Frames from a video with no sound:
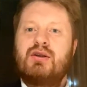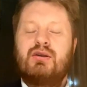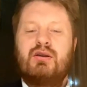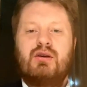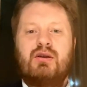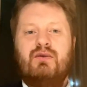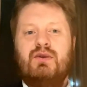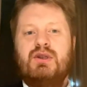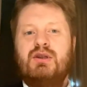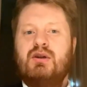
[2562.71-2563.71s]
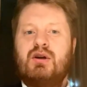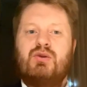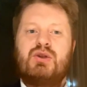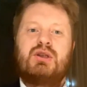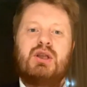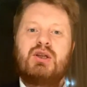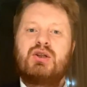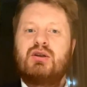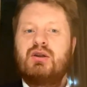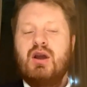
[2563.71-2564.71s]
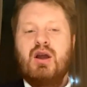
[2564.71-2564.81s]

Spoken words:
and we see how the tension